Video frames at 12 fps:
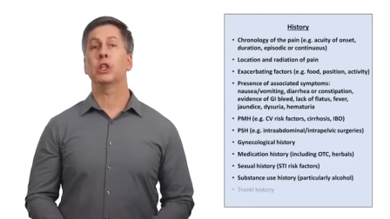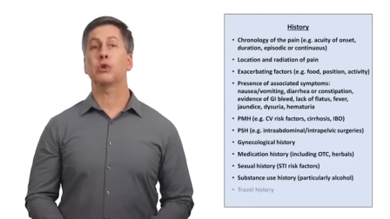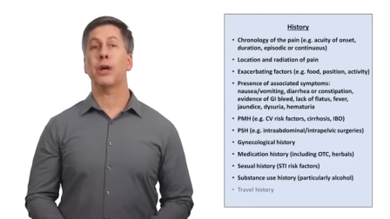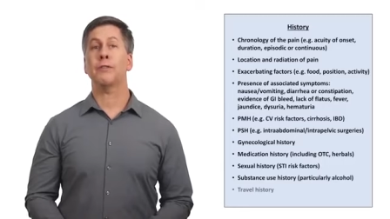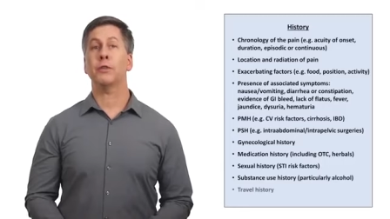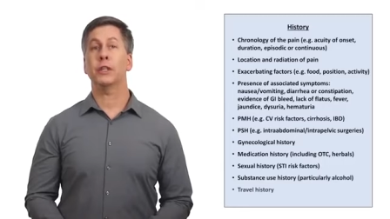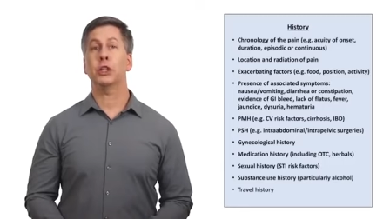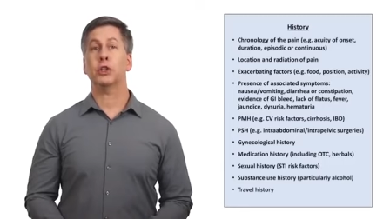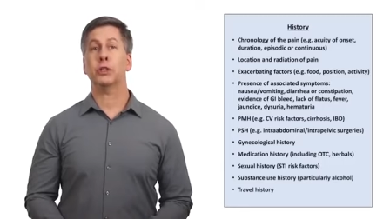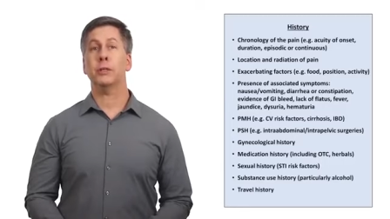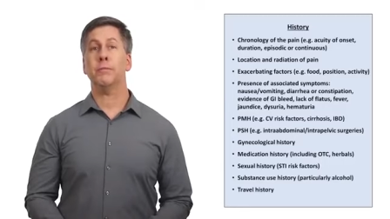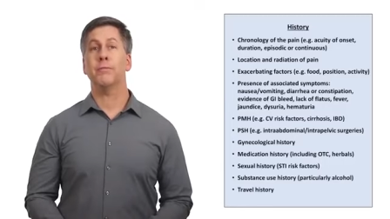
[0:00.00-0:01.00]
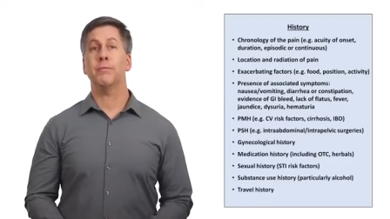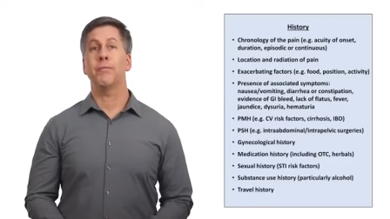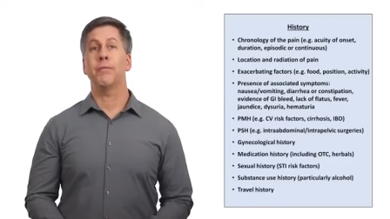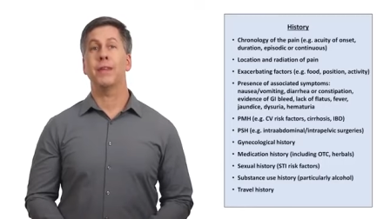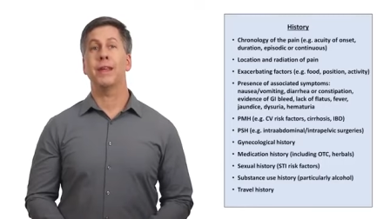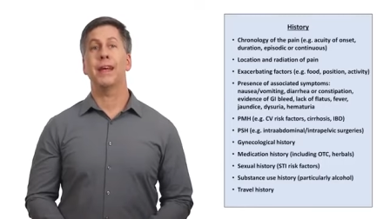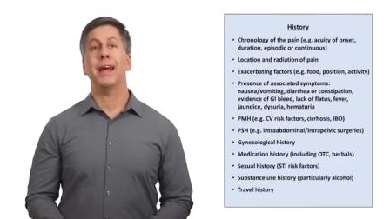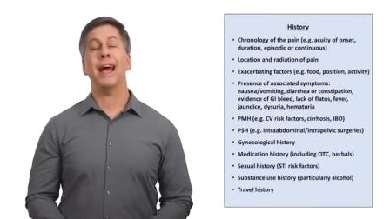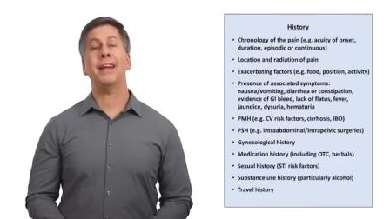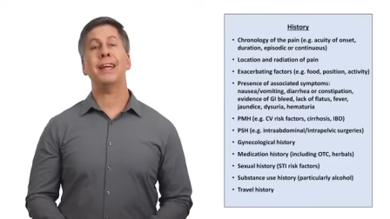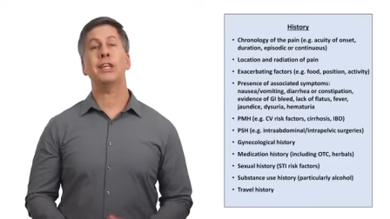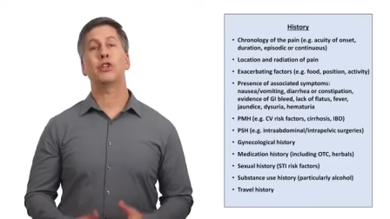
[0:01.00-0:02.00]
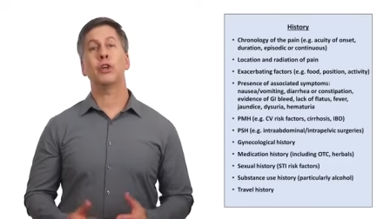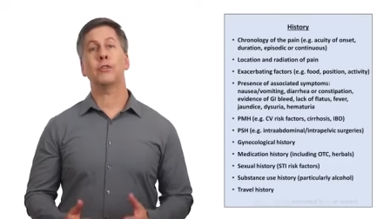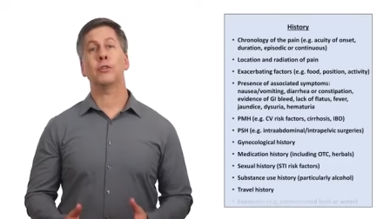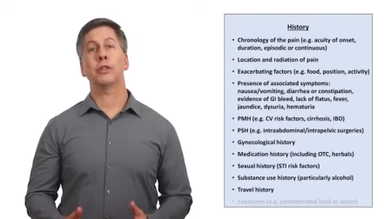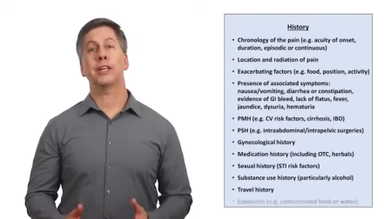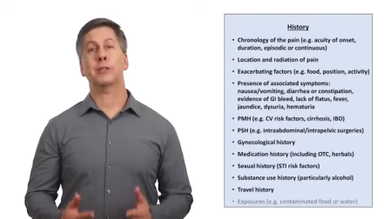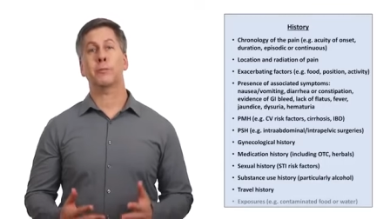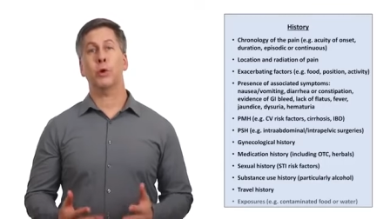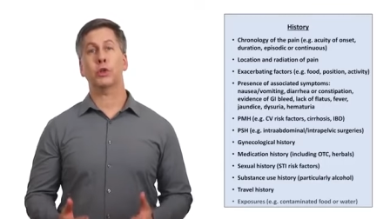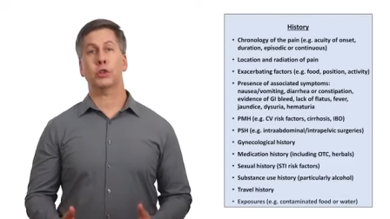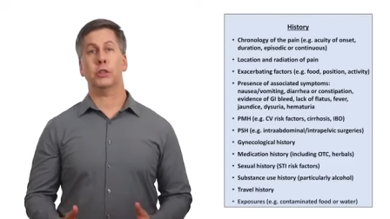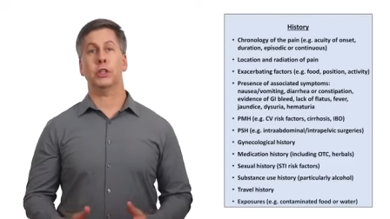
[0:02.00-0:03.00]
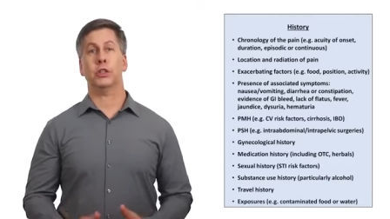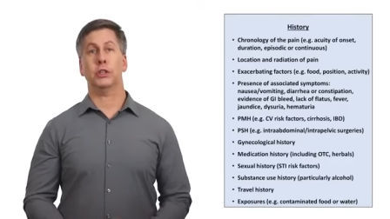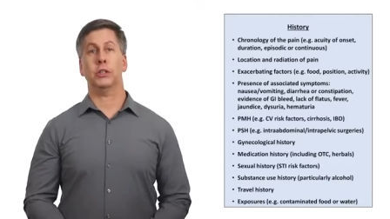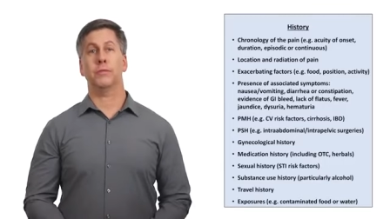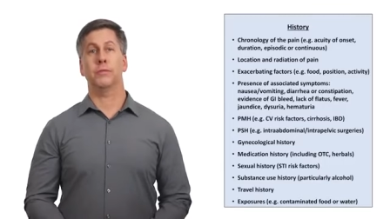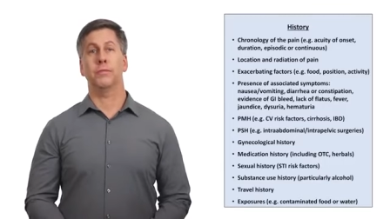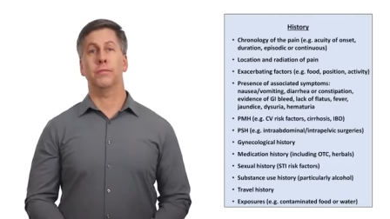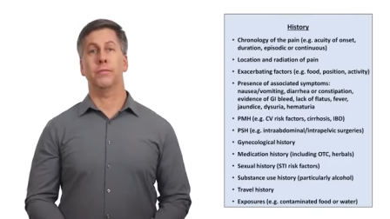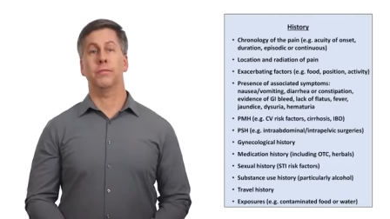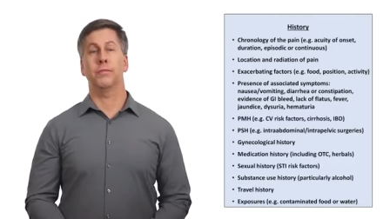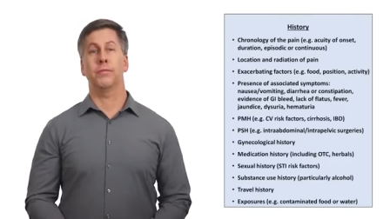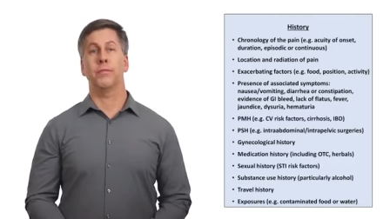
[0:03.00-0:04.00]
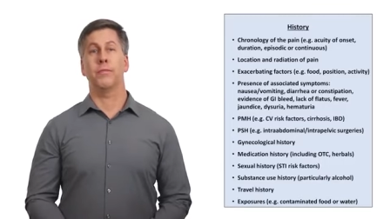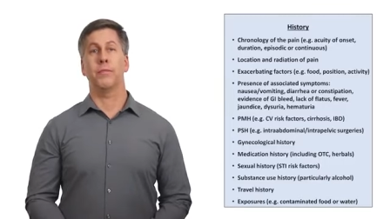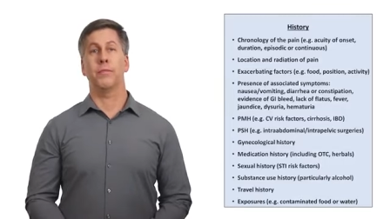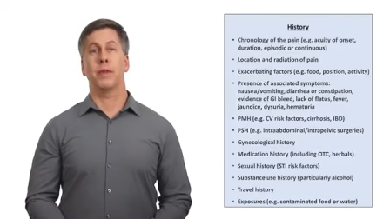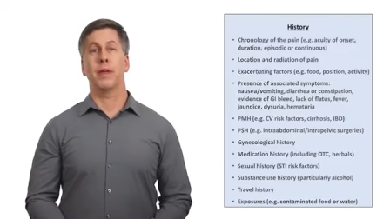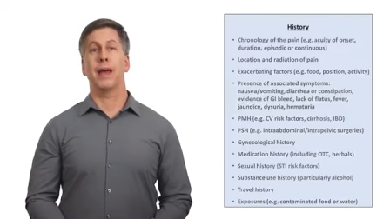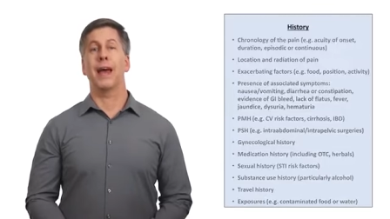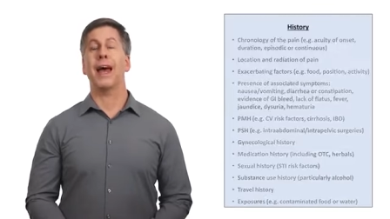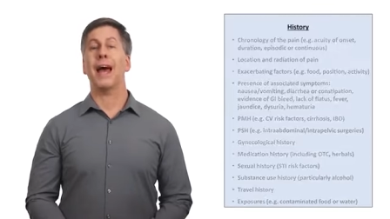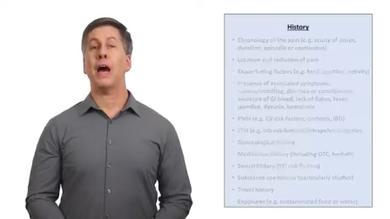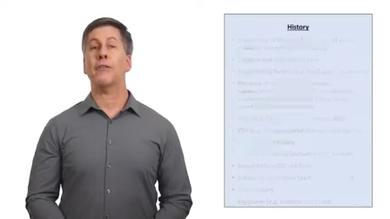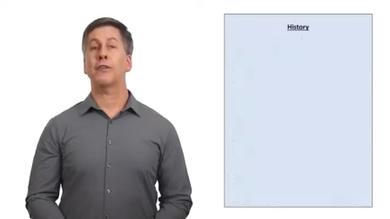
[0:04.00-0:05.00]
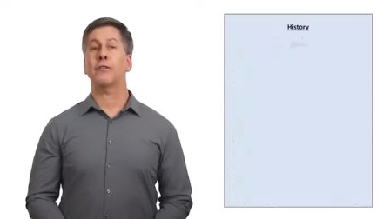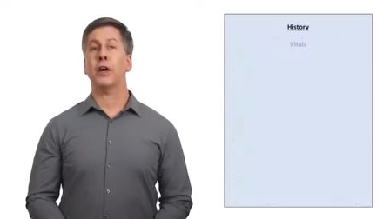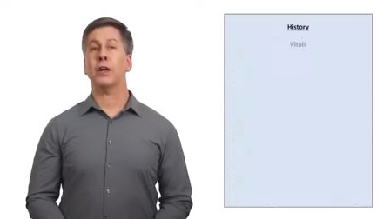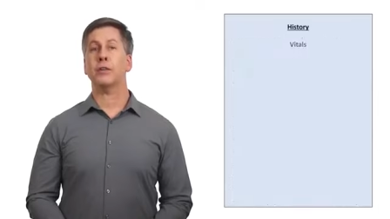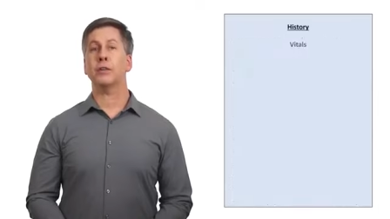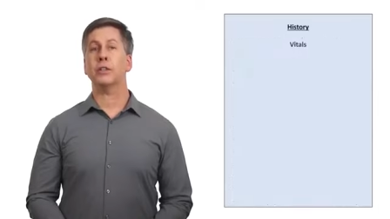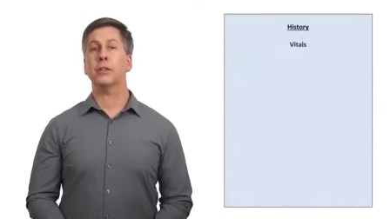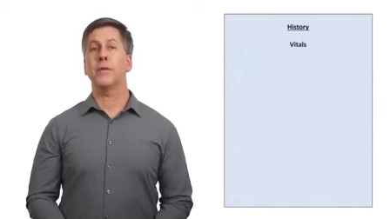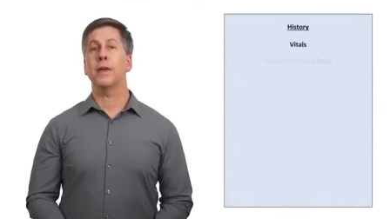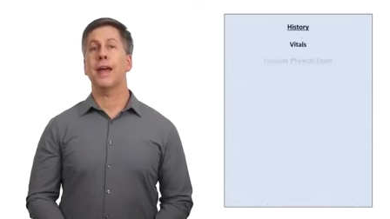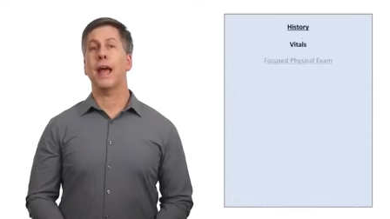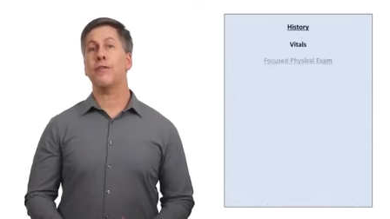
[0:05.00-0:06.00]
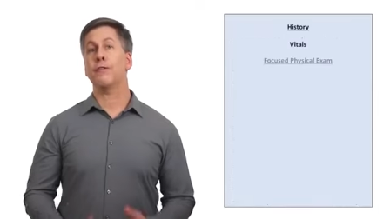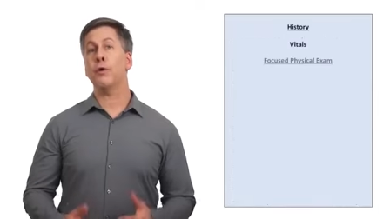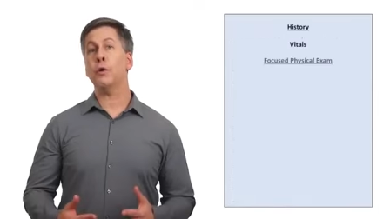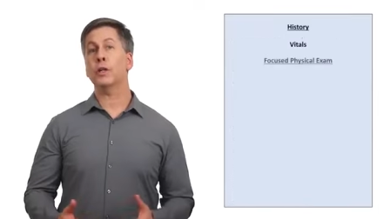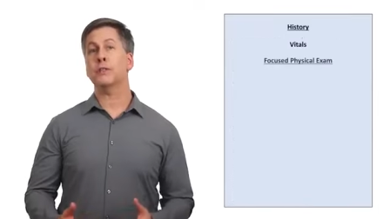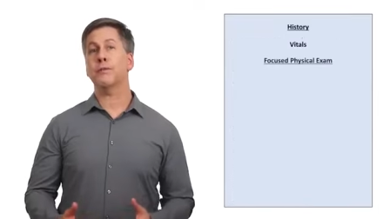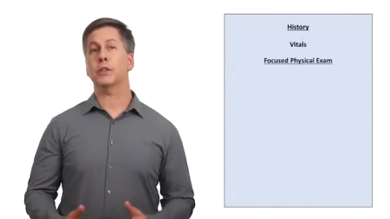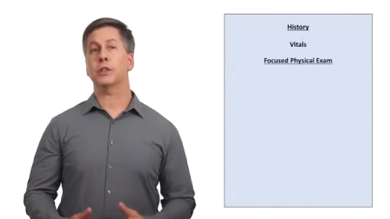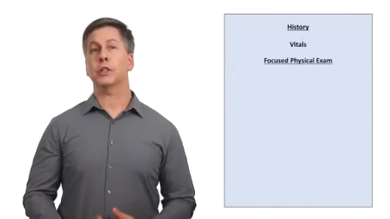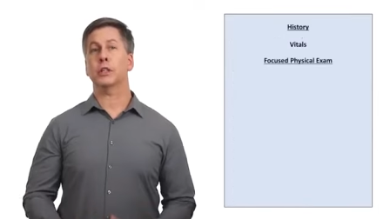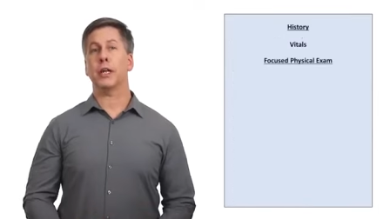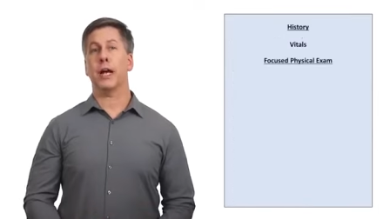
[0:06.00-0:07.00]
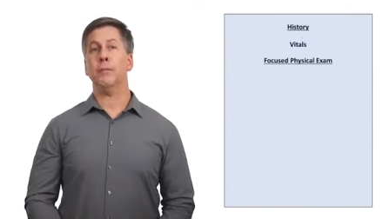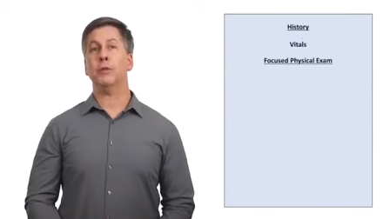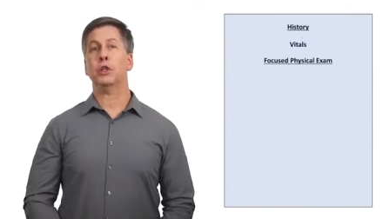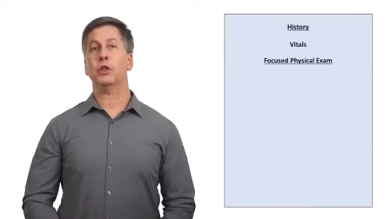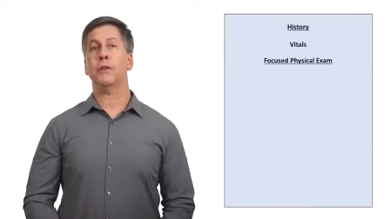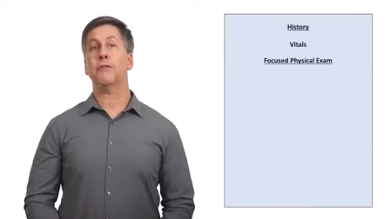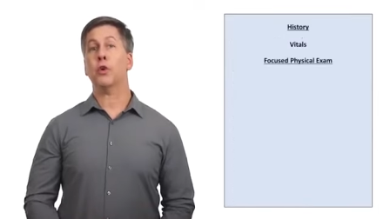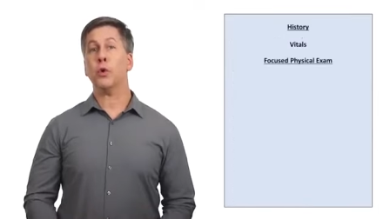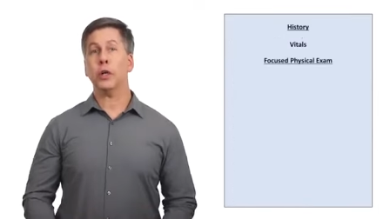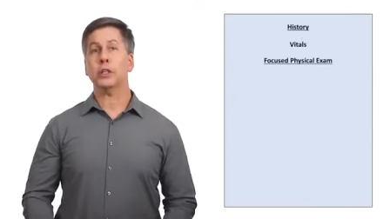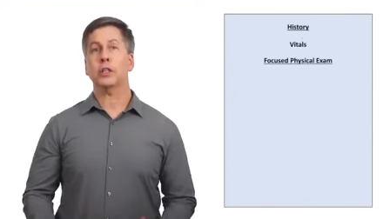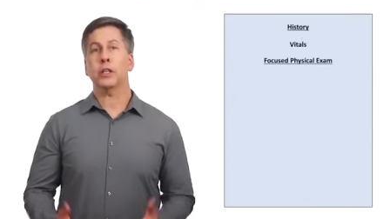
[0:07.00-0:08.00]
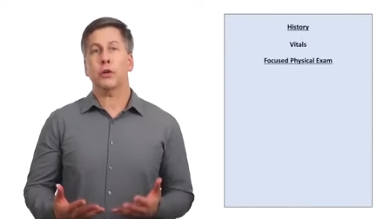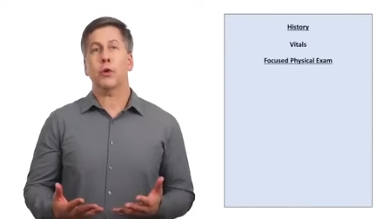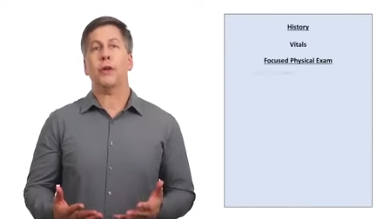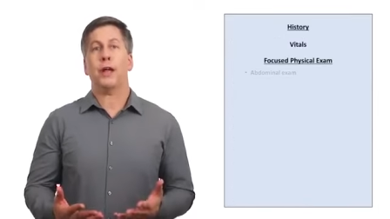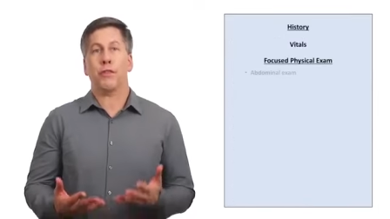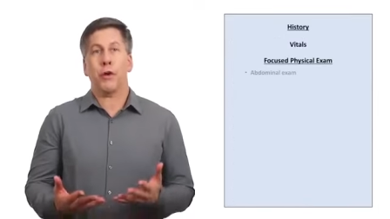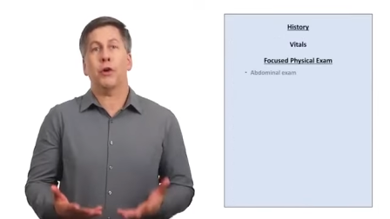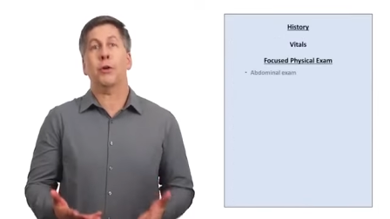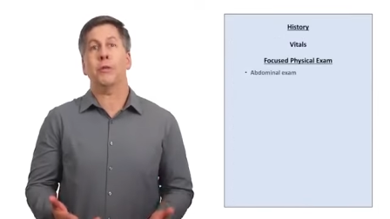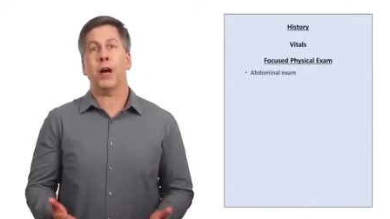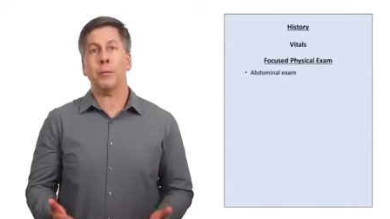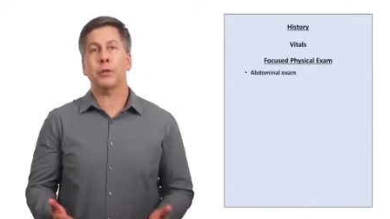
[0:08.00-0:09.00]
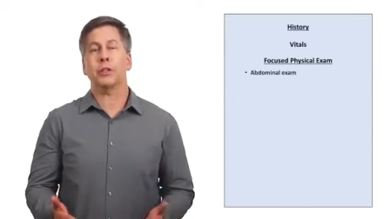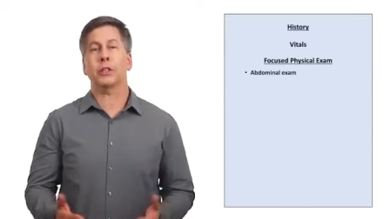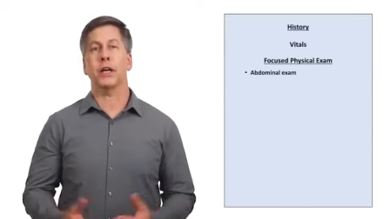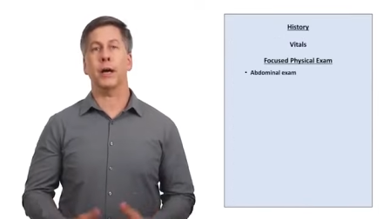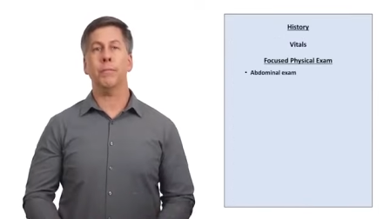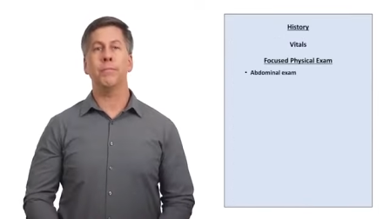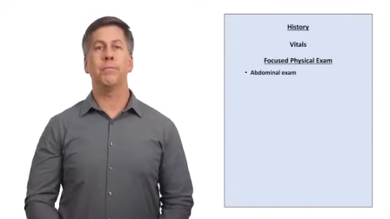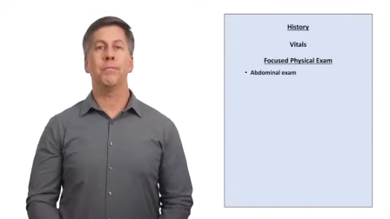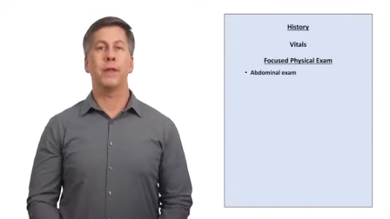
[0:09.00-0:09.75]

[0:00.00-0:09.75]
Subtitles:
travel history, and a general exposure history. After vitals, a focused physical exam should of course include a thorough abdominal exam,